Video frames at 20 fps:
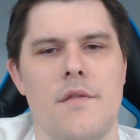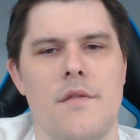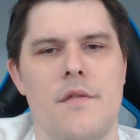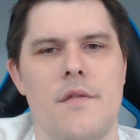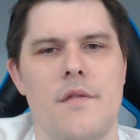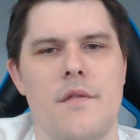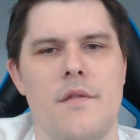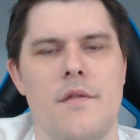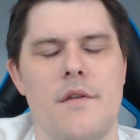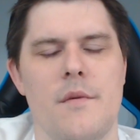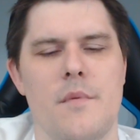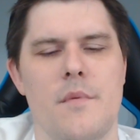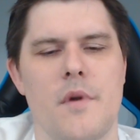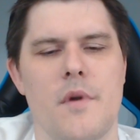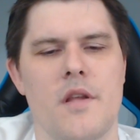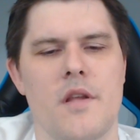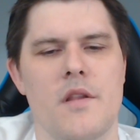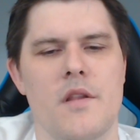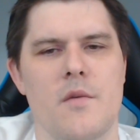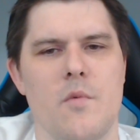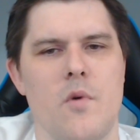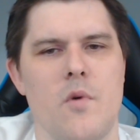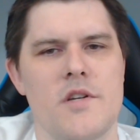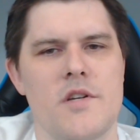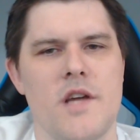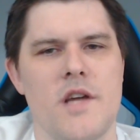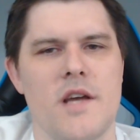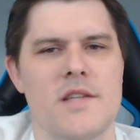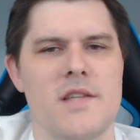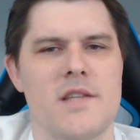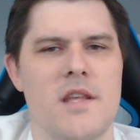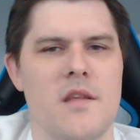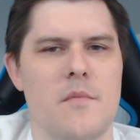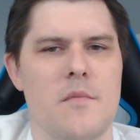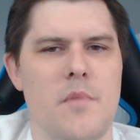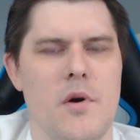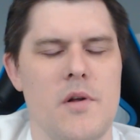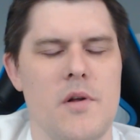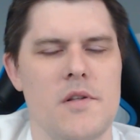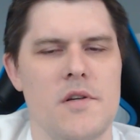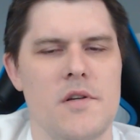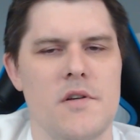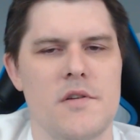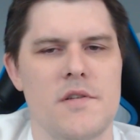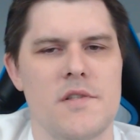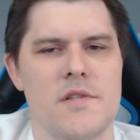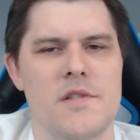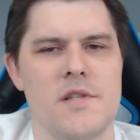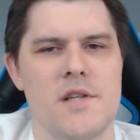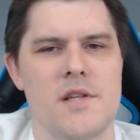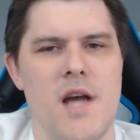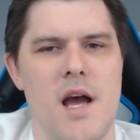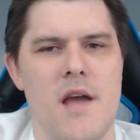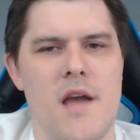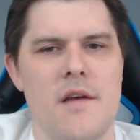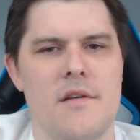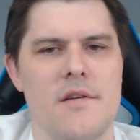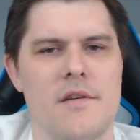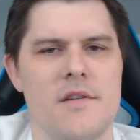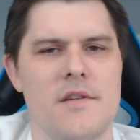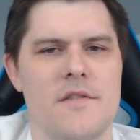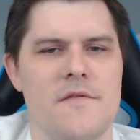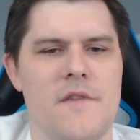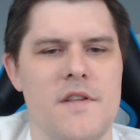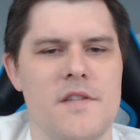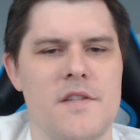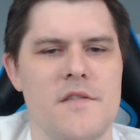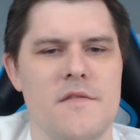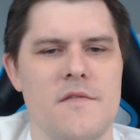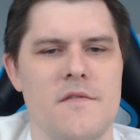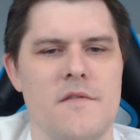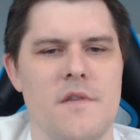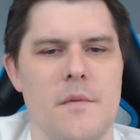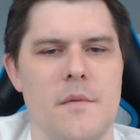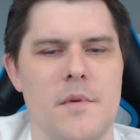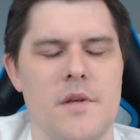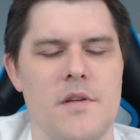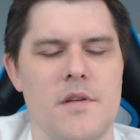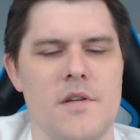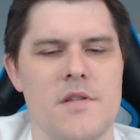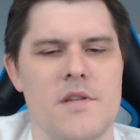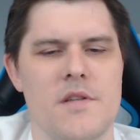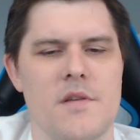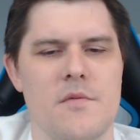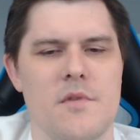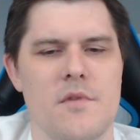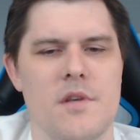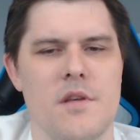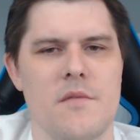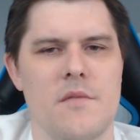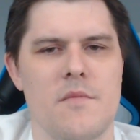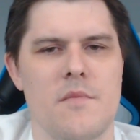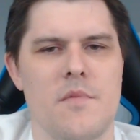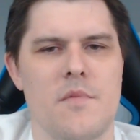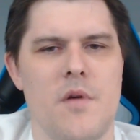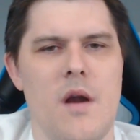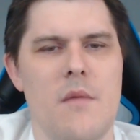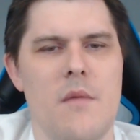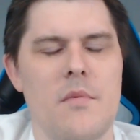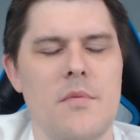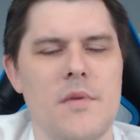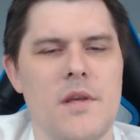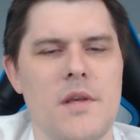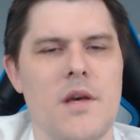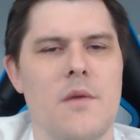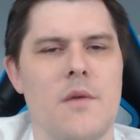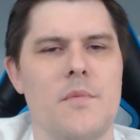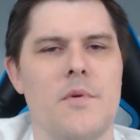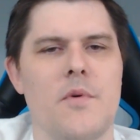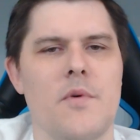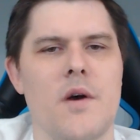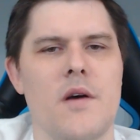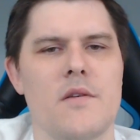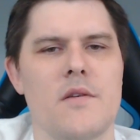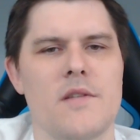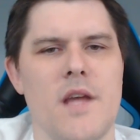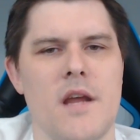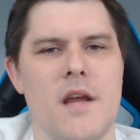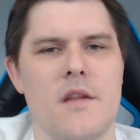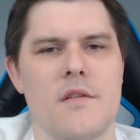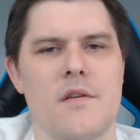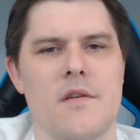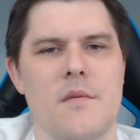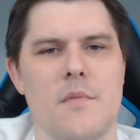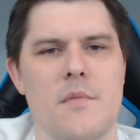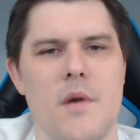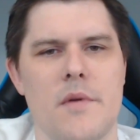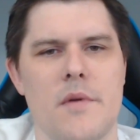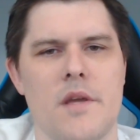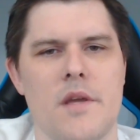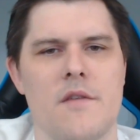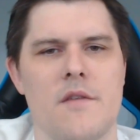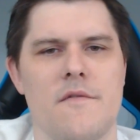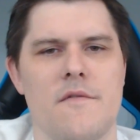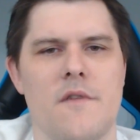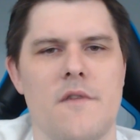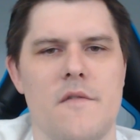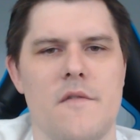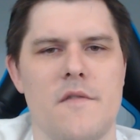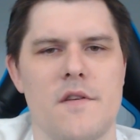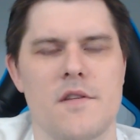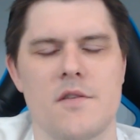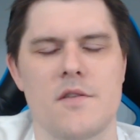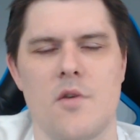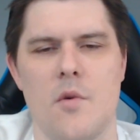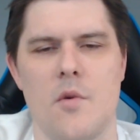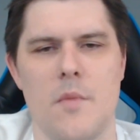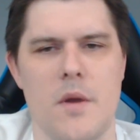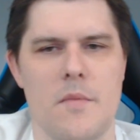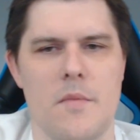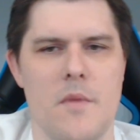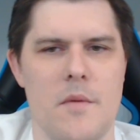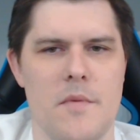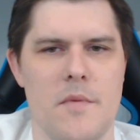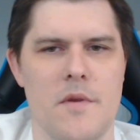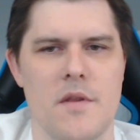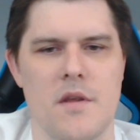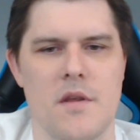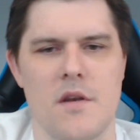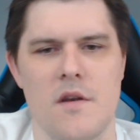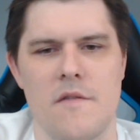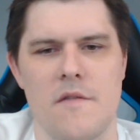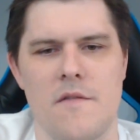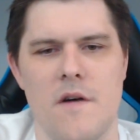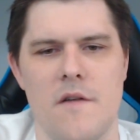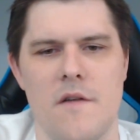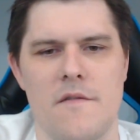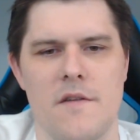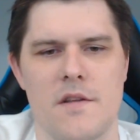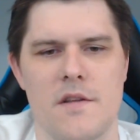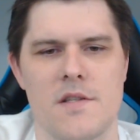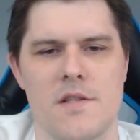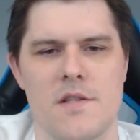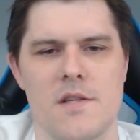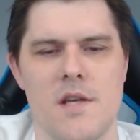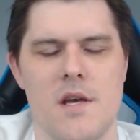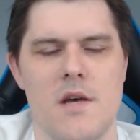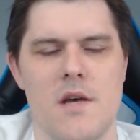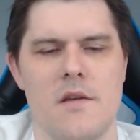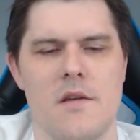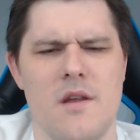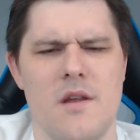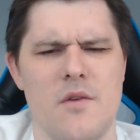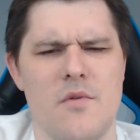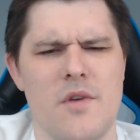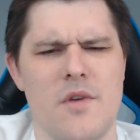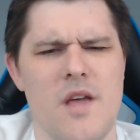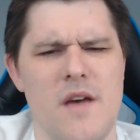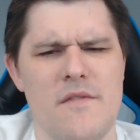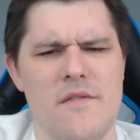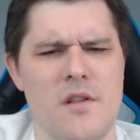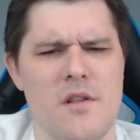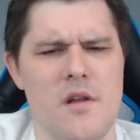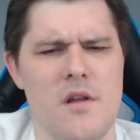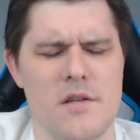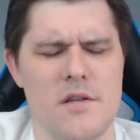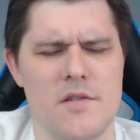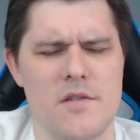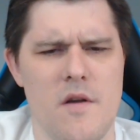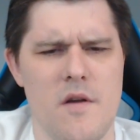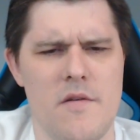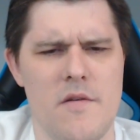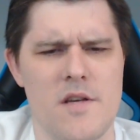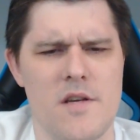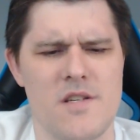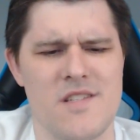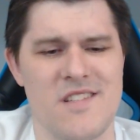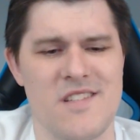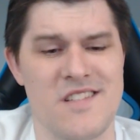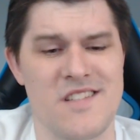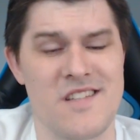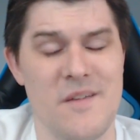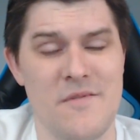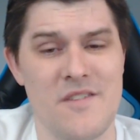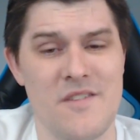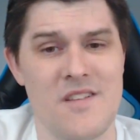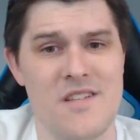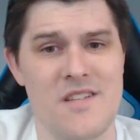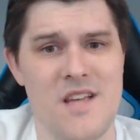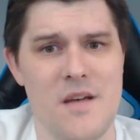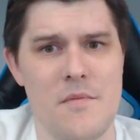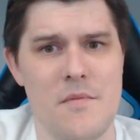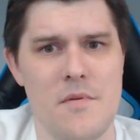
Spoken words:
their Warjacks, I think Balder's denial and defensive abilities can really probably help you out. Tanith can probably get enough offense. Chromac might be able to get enough offense. They don't really have the longest threat ranges except for the TEP.